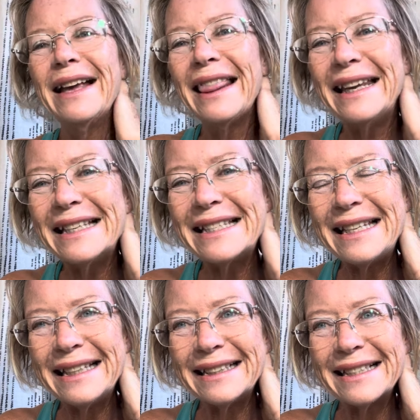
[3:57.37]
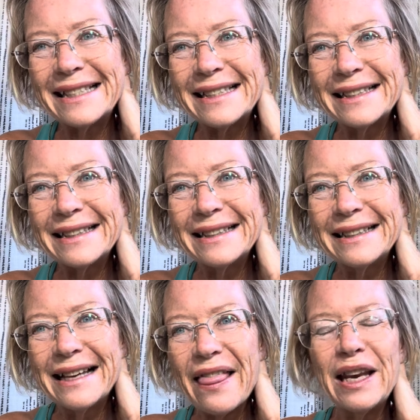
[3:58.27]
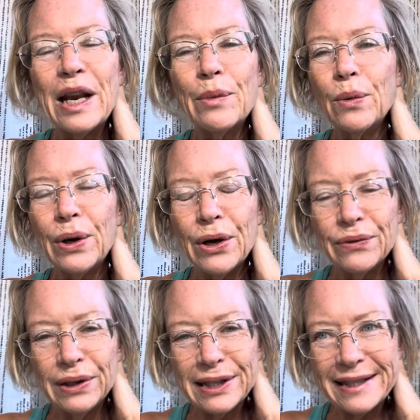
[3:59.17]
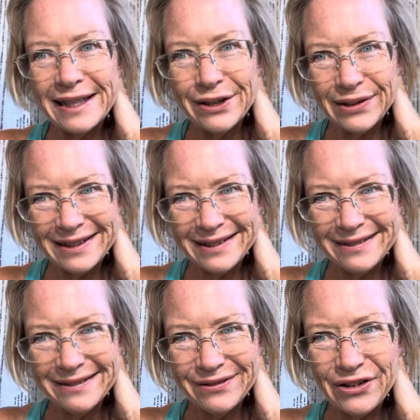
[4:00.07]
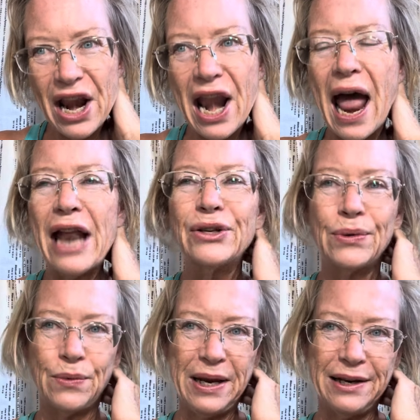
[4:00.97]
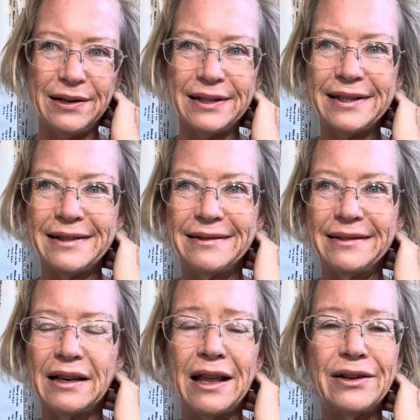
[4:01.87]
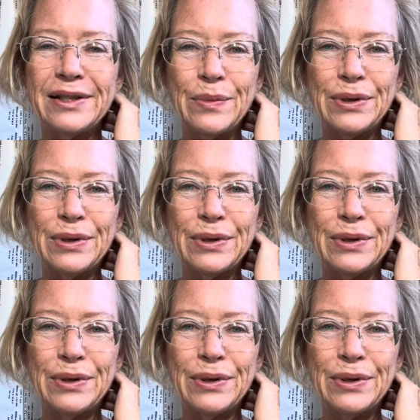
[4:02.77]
This is the #1 overlooked secret for natural weight loss. And there's simple